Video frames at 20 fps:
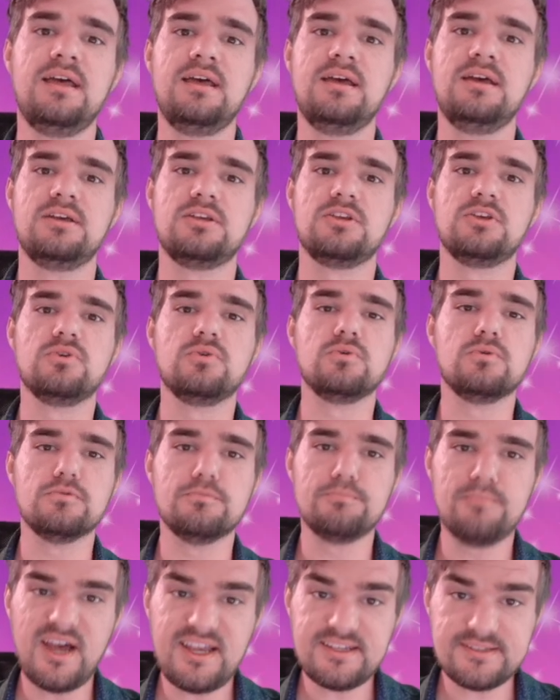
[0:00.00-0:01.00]
You
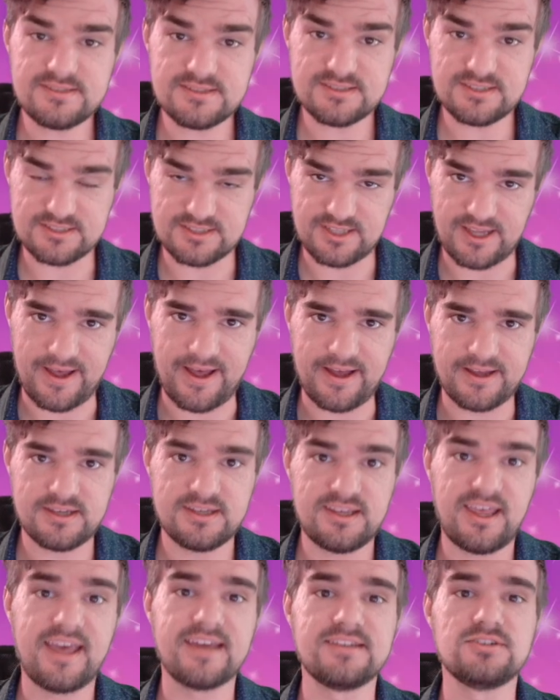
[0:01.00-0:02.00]
must attack,
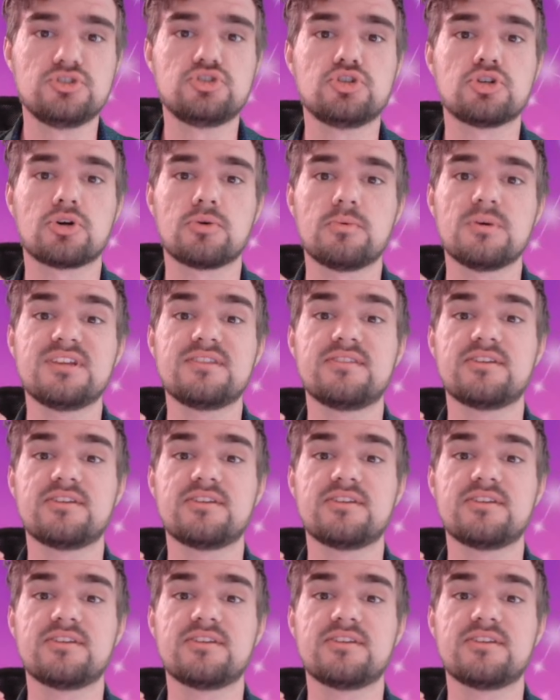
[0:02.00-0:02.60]
and during